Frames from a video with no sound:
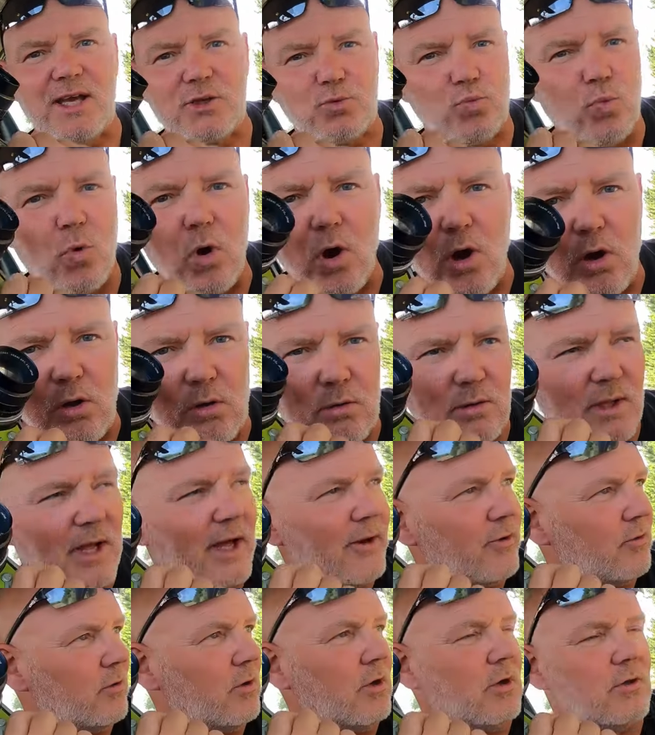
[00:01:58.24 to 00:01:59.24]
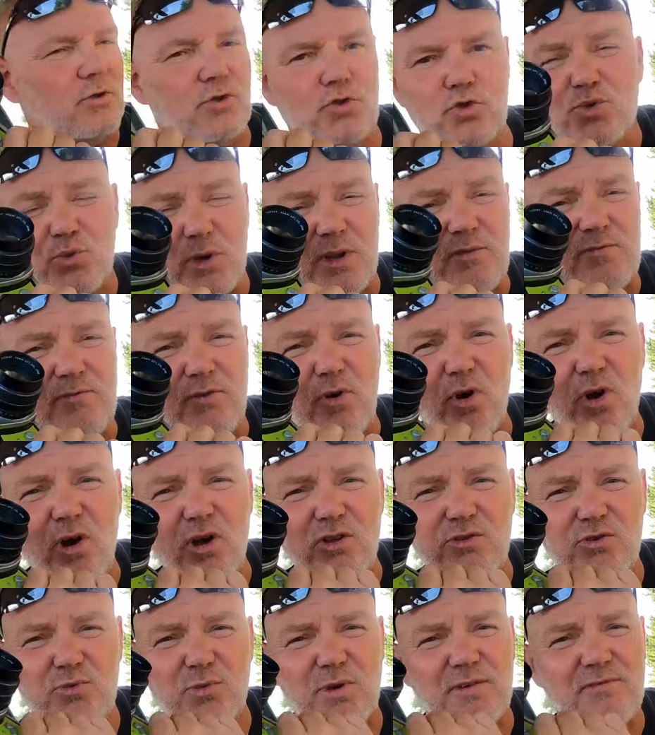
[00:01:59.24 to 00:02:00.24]
that's what, I don't know,
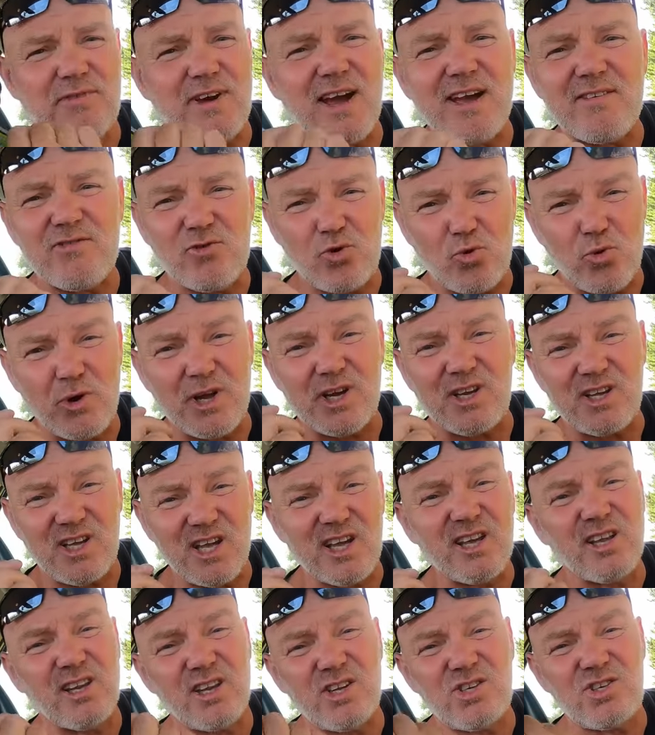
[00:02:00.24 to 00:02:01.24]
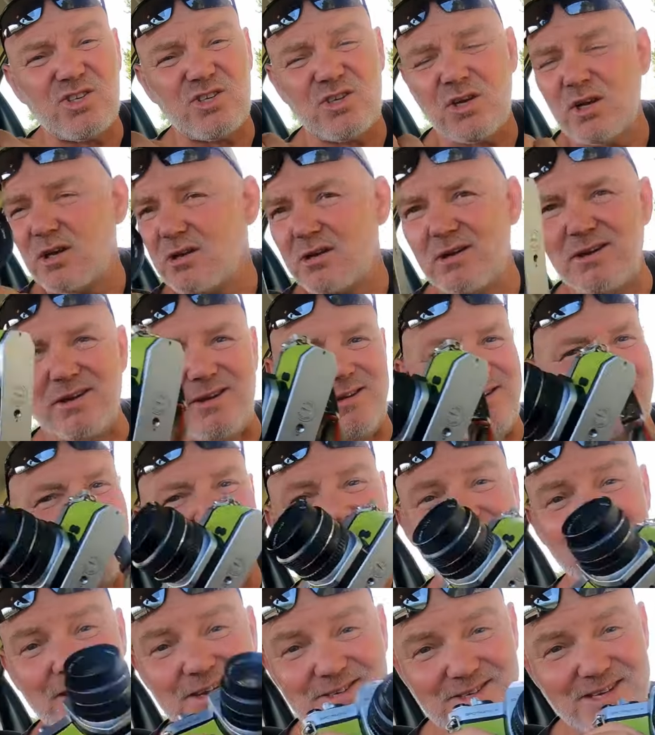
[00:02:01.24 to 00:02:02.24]
24, 25 quid English?
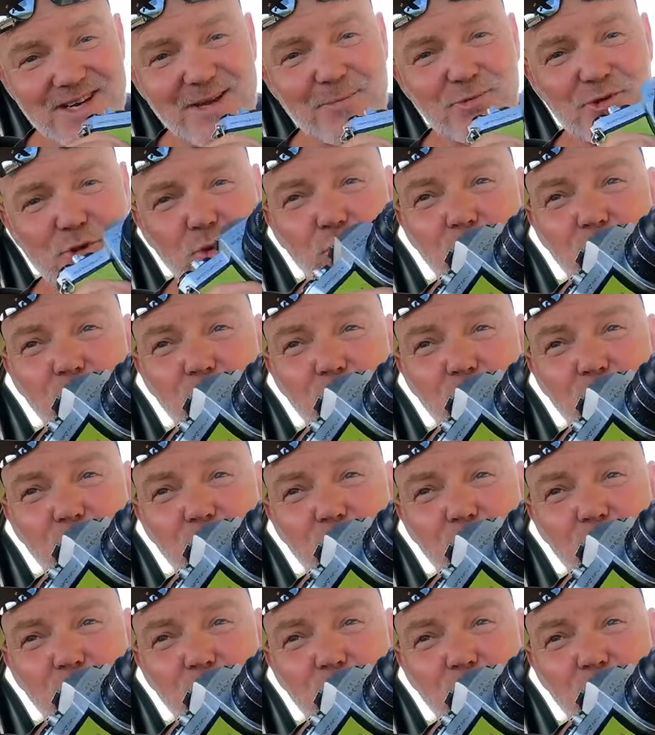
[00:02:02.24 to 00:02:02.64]
It's an